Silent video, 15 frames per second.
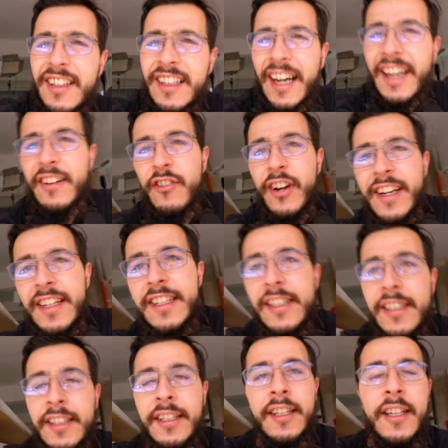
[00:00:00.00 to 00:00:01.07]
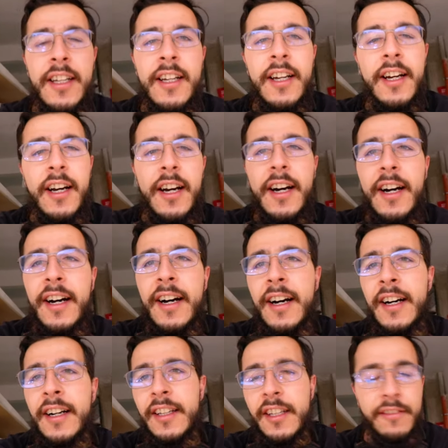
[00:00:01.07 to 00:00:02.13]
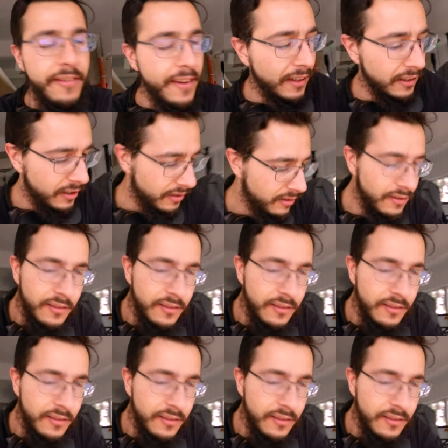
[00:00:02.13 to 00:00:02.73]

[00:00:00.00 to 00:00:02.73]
kind of right. In fact,